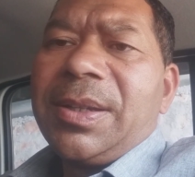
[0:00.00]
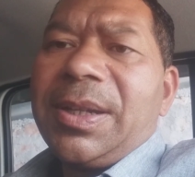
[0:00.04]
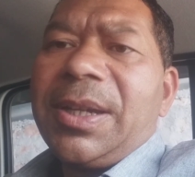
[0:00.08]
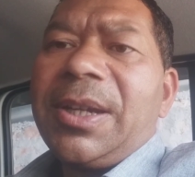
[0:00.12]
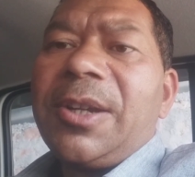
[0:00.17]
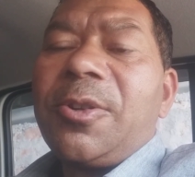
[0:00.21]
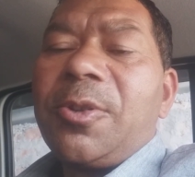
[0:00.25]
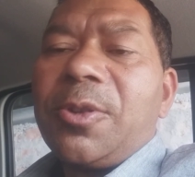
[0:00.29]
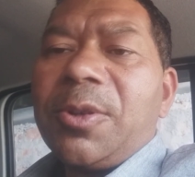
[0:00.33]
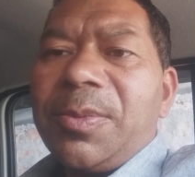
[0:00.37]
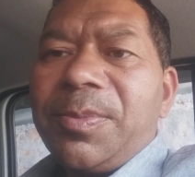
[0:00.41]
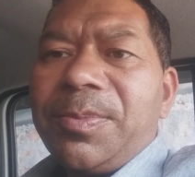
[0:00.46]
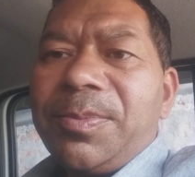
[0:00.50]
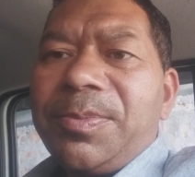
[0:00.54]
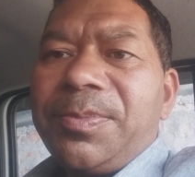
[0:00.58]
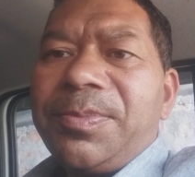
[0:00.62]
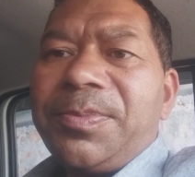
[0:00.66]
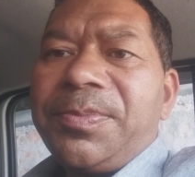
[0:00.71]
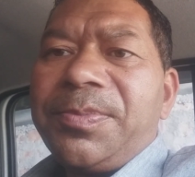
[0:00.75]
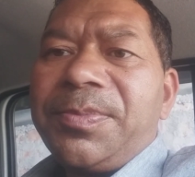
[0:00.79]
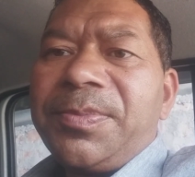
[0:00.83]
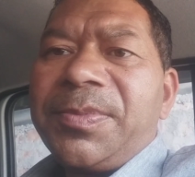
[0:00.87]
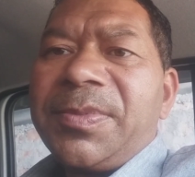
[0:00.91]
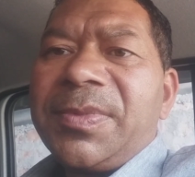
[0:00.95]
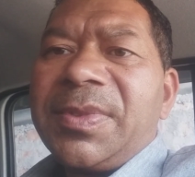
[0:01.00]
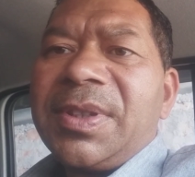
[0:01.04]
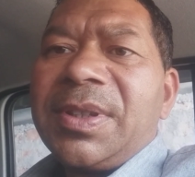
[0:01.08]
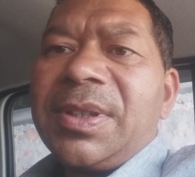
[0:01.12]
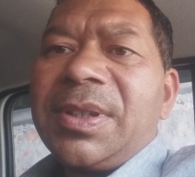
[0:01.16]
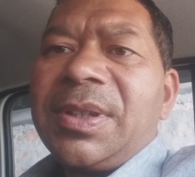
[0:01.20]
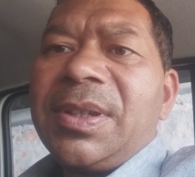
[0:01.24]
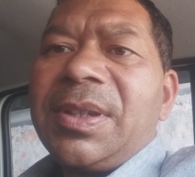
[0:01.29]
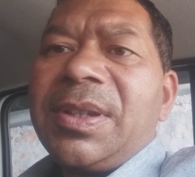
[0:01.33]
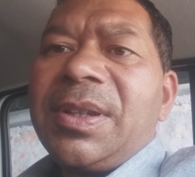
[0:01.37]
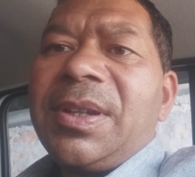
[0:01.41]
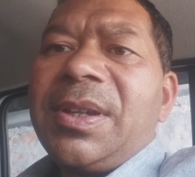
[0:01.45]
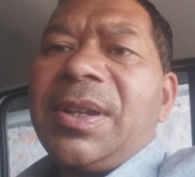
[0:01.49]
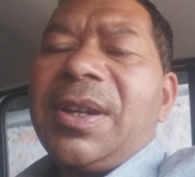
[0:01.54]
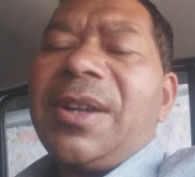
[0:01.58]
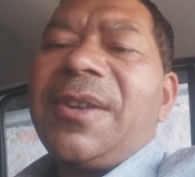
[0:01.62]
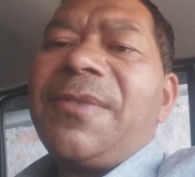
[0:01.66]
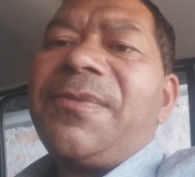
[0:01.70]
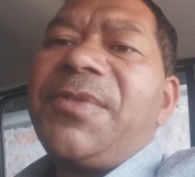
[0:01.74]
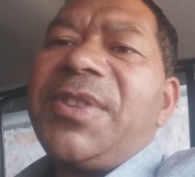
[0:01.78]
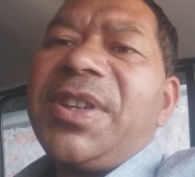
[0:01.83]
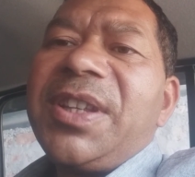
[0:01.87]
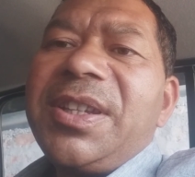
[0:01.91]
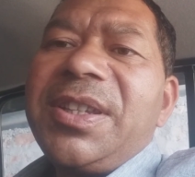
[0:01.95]
atom,
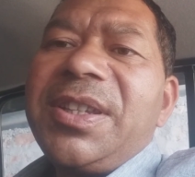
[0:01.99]
and very